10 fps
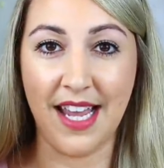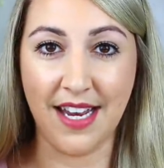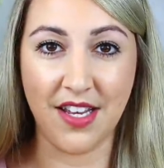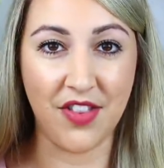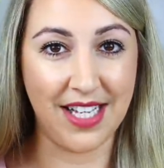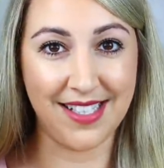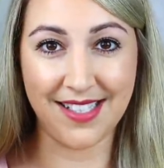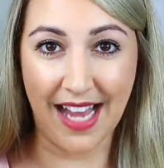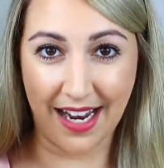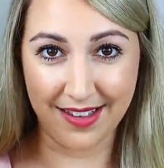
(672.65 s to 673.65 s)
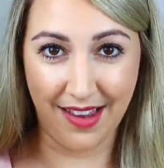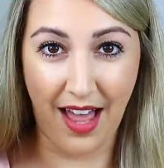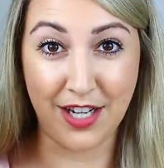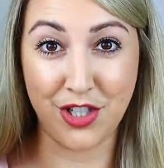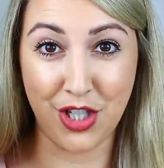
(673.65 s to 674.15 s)
in the satin
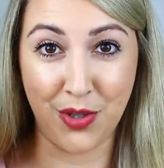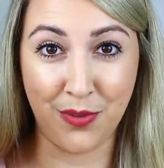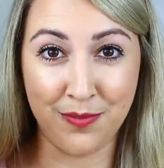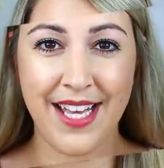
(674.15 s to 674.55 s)
line too.